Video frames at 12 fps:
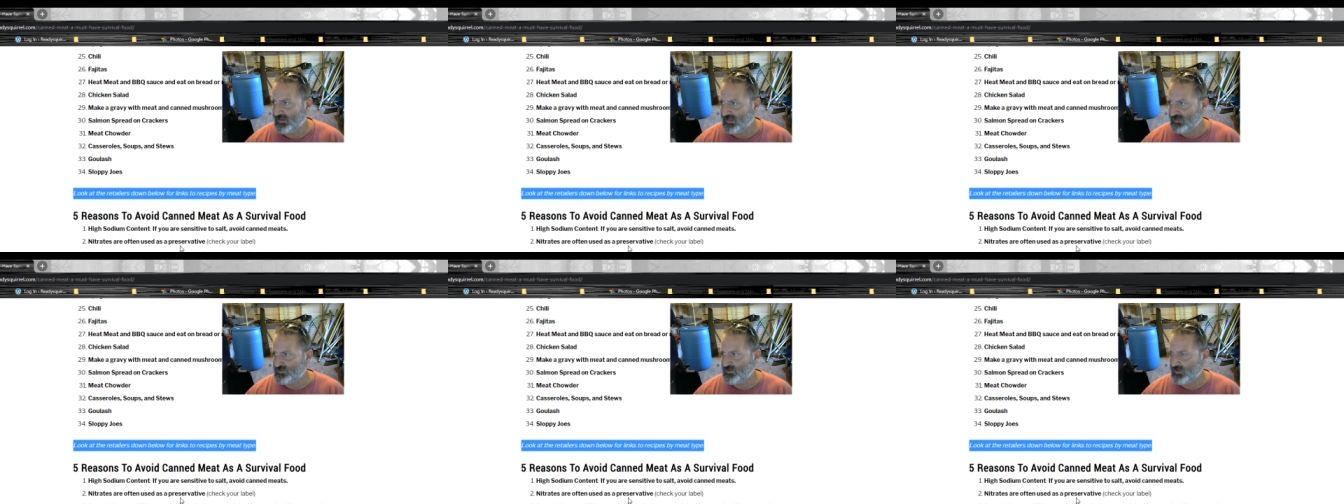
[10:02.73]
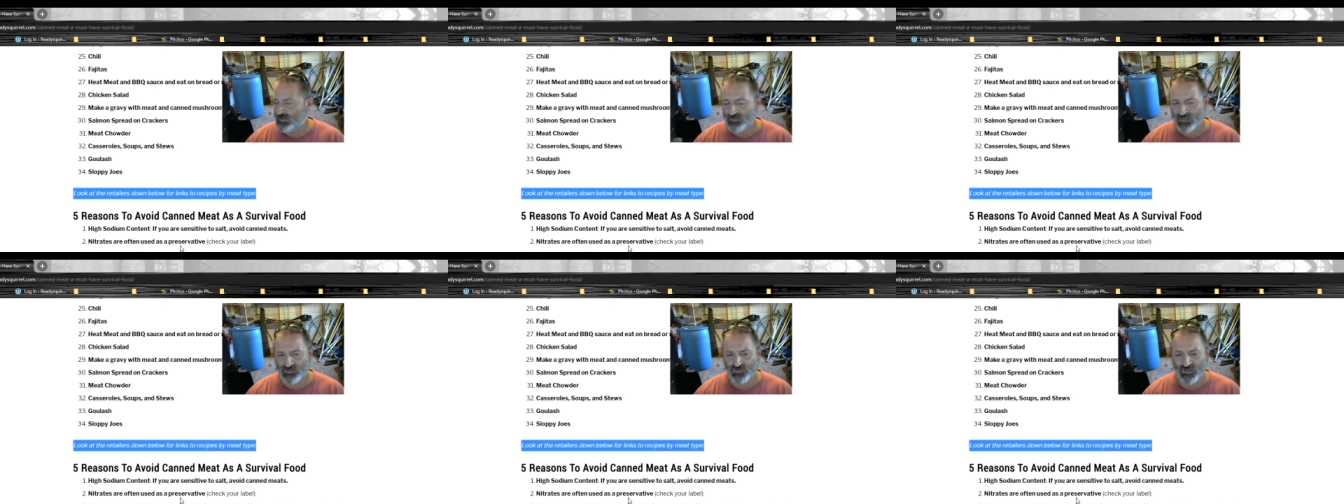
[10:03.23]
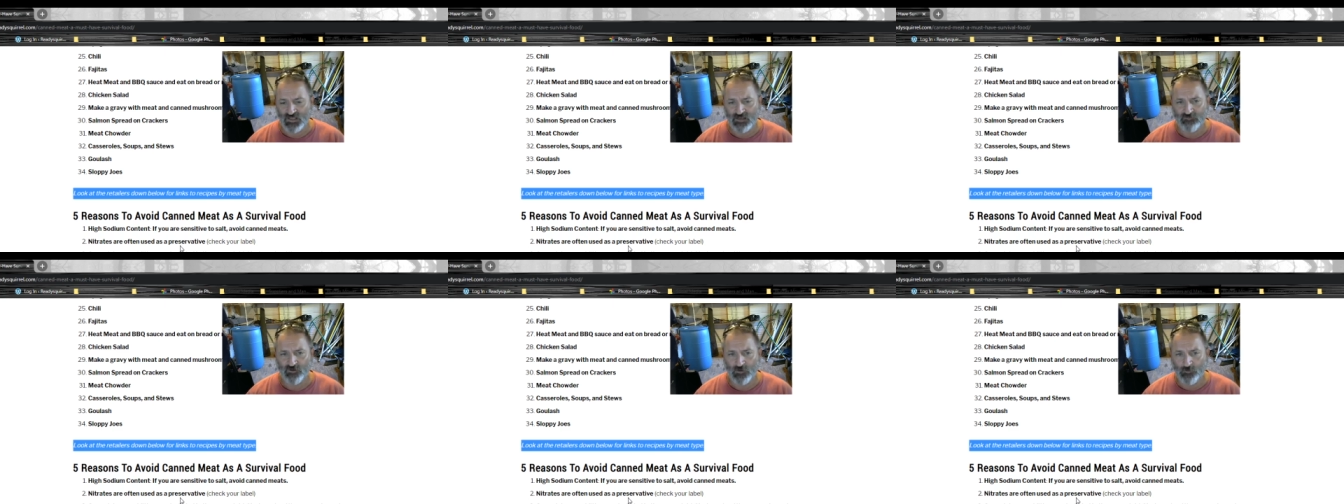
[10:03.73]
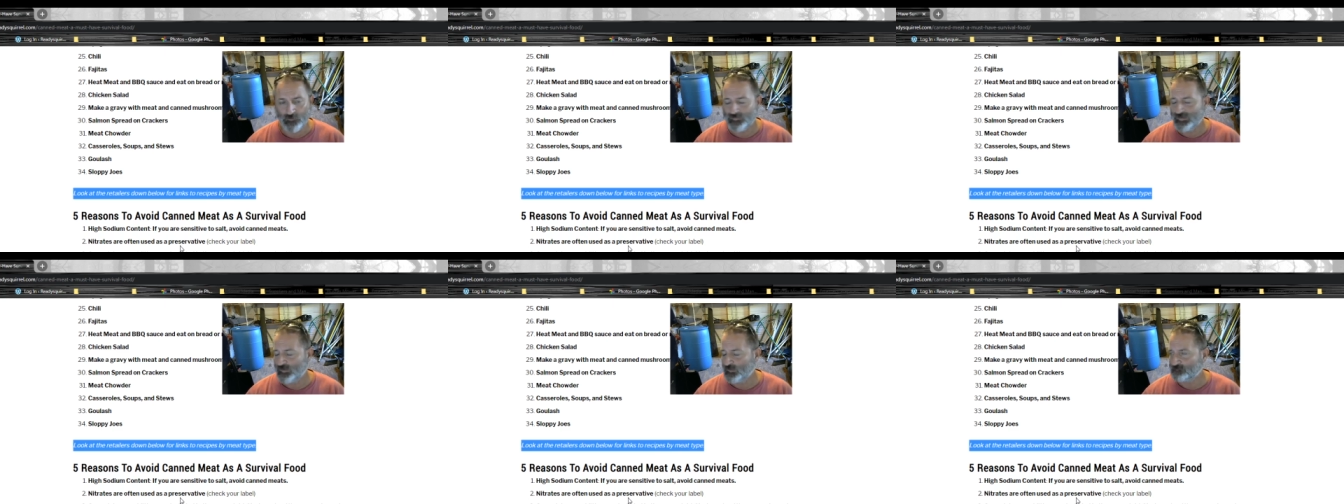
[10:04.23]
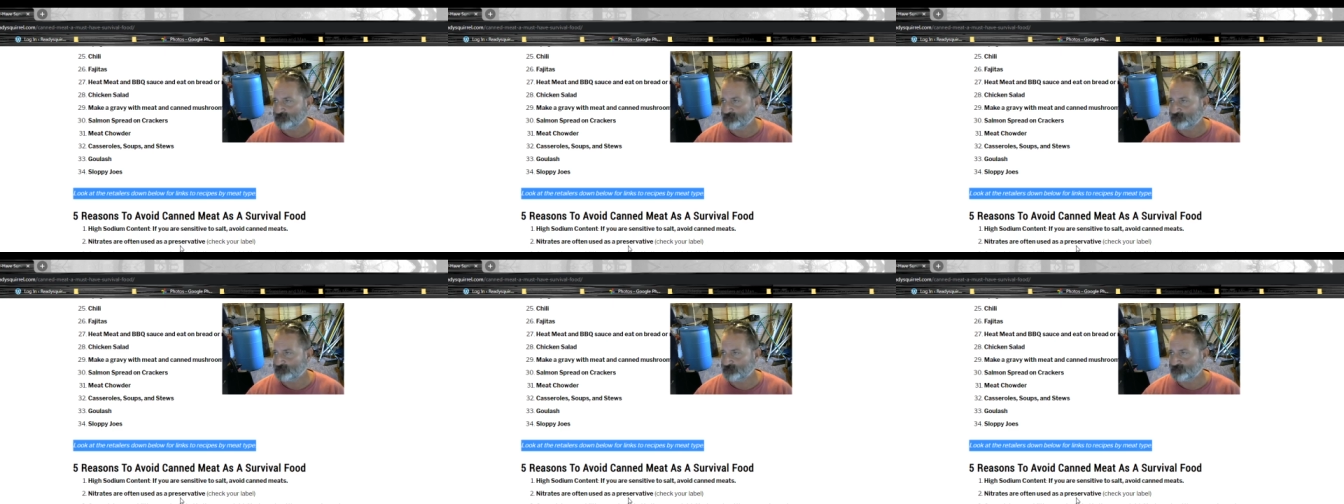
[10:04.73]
SHTF or a, you know